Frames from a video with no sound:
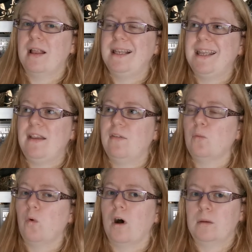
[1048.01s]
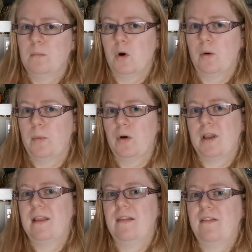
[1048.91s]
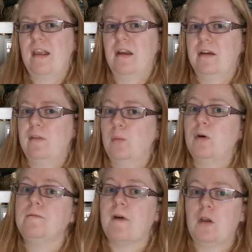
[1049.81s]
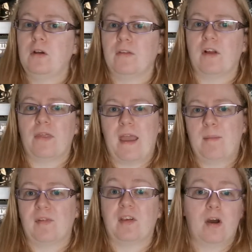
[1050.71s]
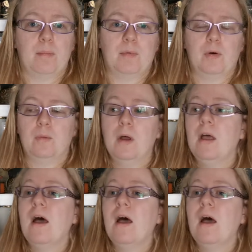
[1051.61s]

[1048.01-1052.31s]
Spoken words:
at least one more book in the series will focus on them as a couple.